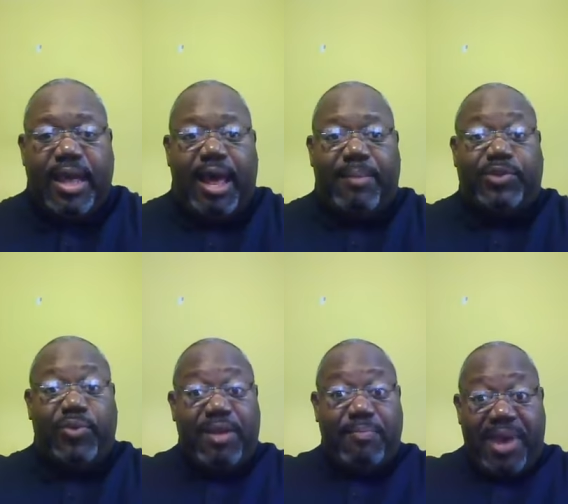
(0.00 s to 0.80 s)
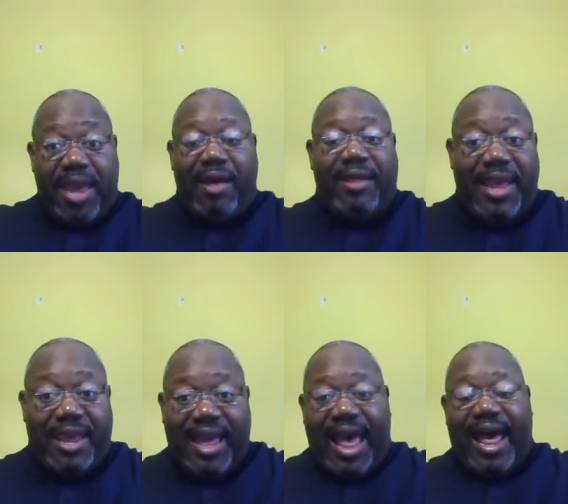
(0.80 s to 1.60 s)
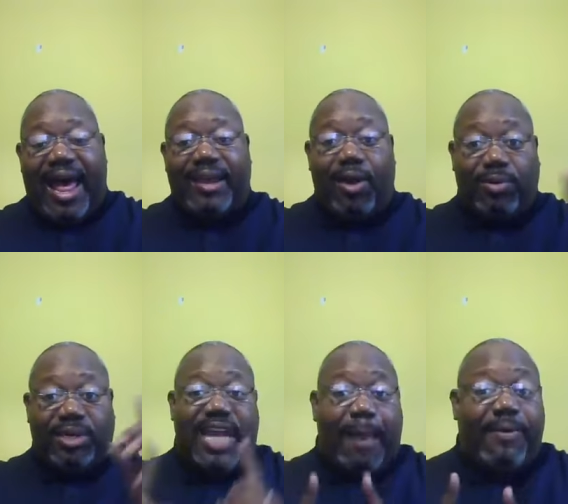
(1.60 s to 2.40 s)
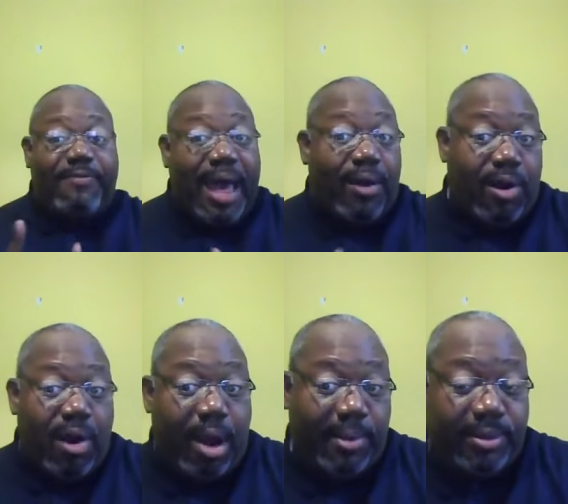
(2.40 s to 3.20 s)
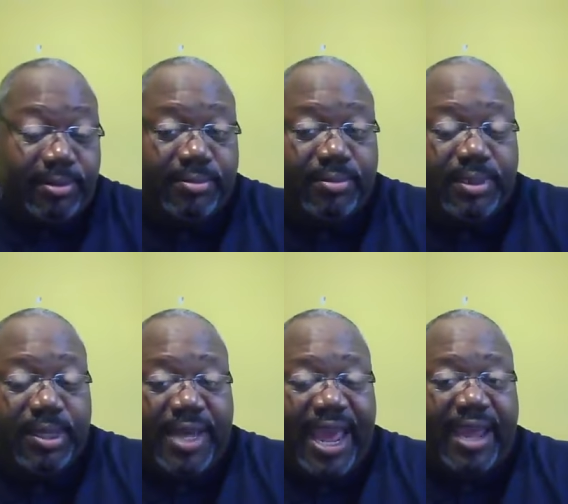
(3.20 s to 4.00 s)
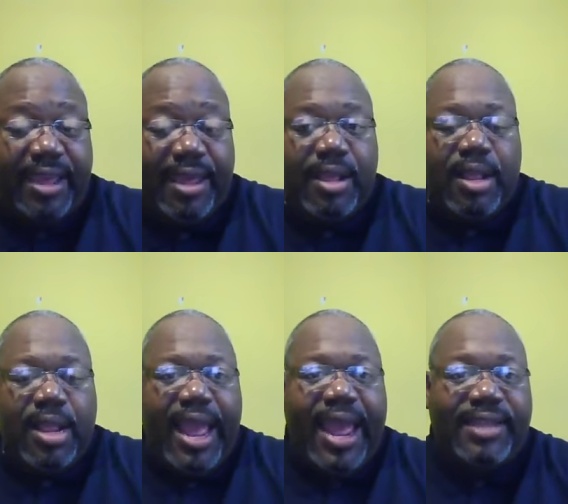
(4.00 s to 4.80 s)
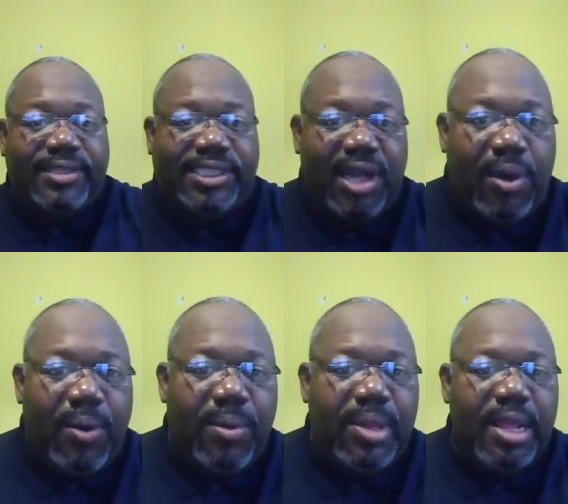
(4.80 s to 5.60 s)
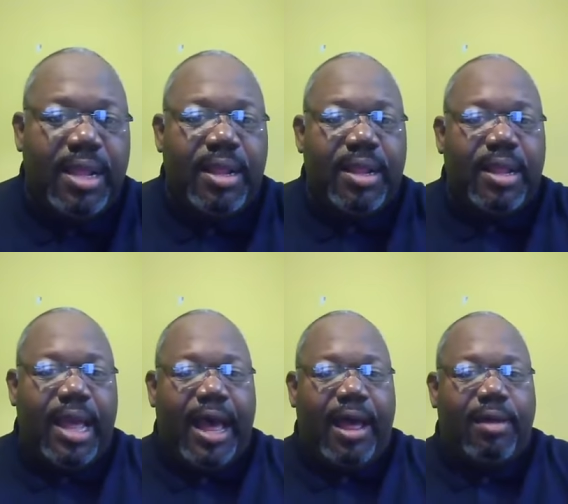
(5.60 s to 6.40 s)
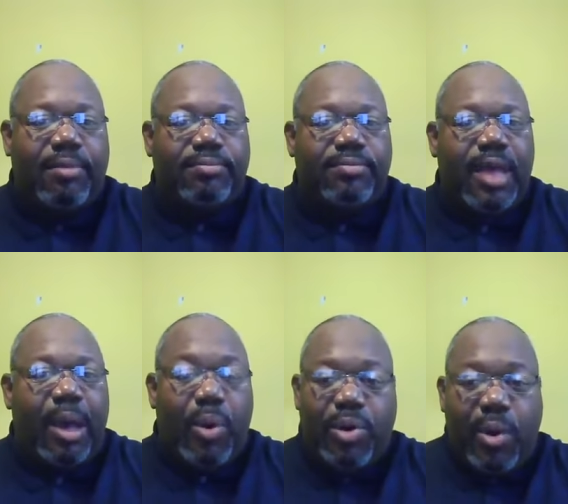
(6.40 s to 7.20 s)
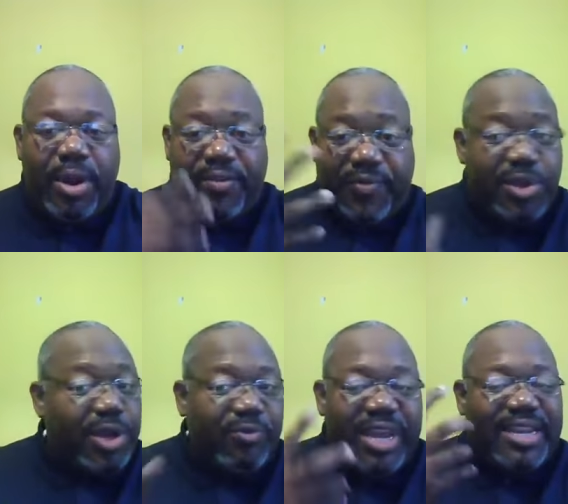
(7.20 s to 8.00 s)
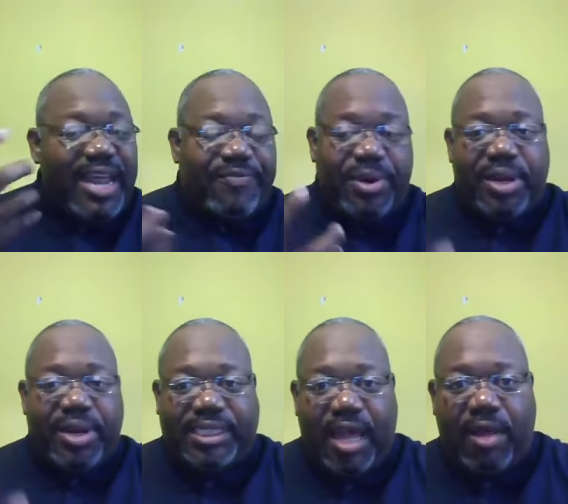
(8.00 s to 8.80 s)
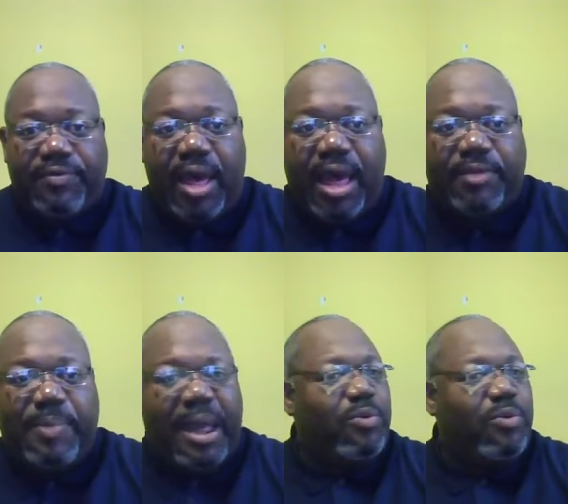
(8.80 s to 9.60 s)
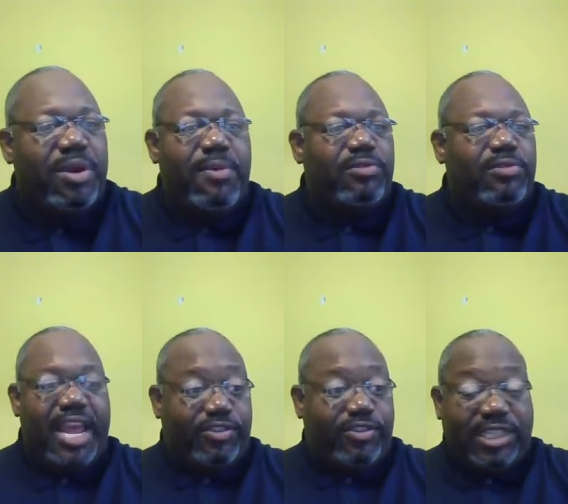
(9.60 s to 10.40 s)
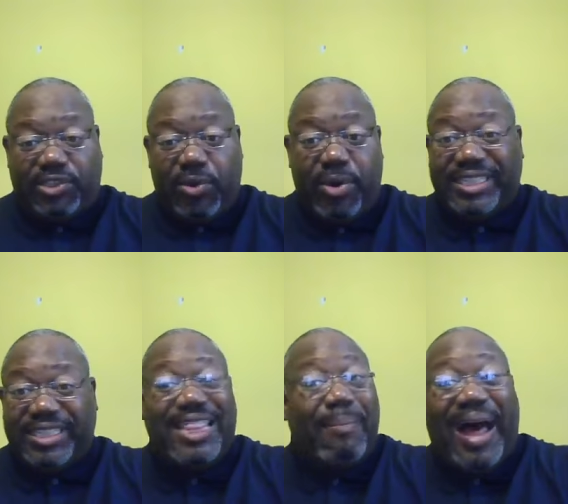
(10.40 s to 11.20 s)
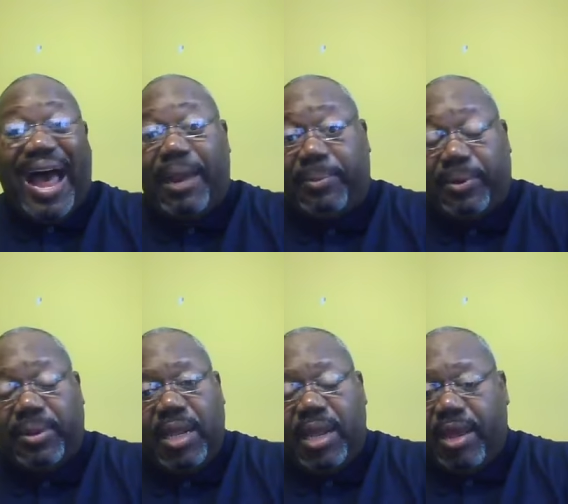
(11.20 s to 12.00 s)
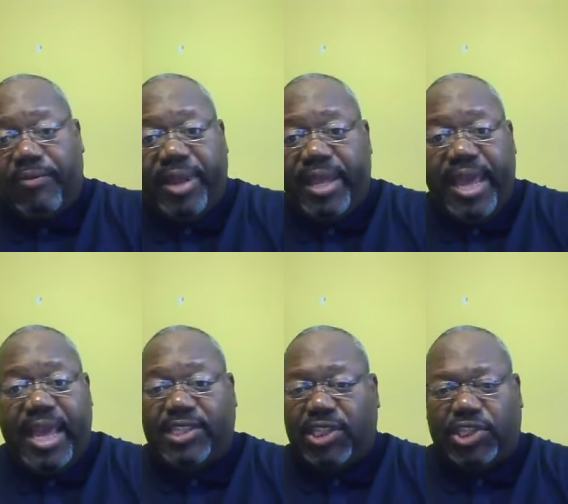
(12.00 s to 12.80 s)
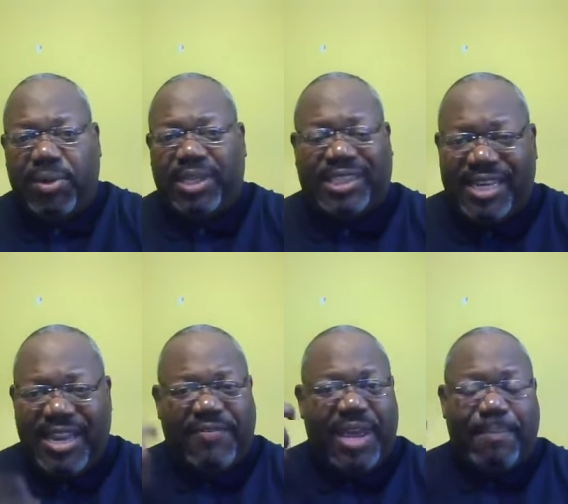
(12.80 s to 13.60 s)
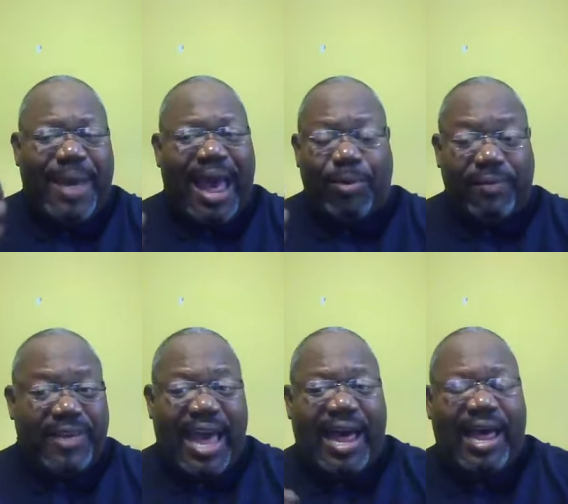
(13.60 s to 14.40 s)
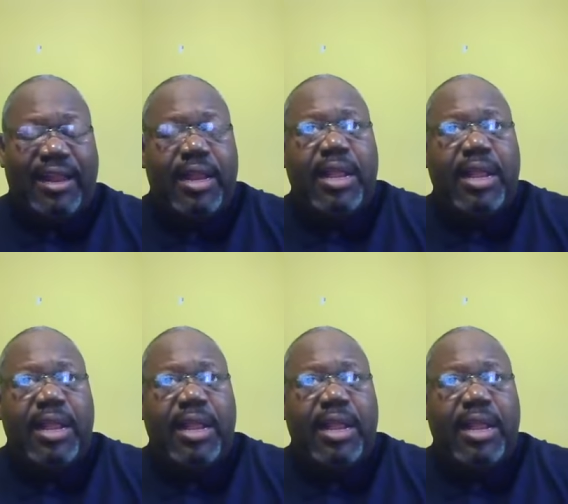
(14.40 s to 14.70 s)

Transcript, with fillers: uh, between Baal and God on the top of Mount Carmel. Okay, and so um, I won't go into for you can read that for yourself. Uh, probably one of the most interesting stories in the Bible. It really is to show the significant power of God